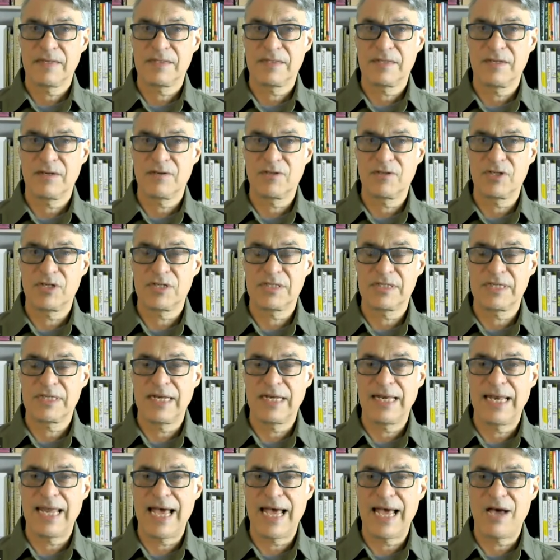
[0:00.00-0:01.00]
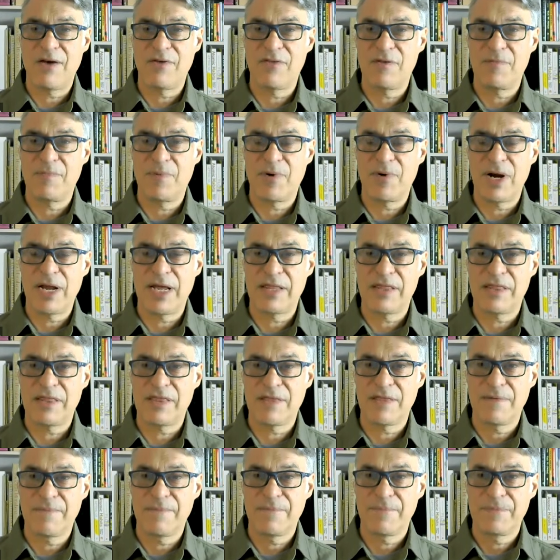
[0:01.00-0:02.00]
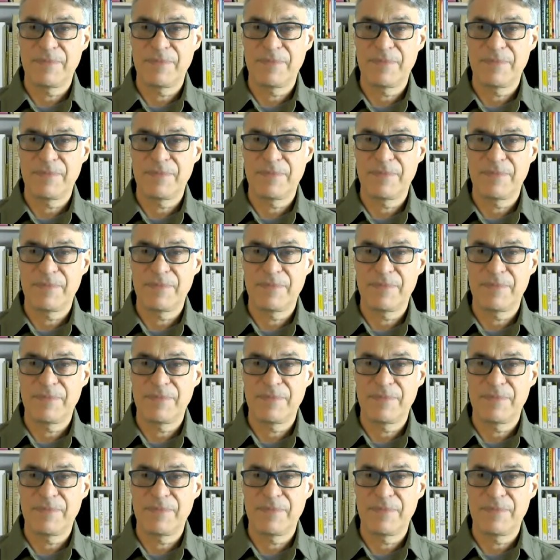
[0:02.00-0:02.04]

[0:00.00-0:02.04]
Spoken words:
So just allow the breath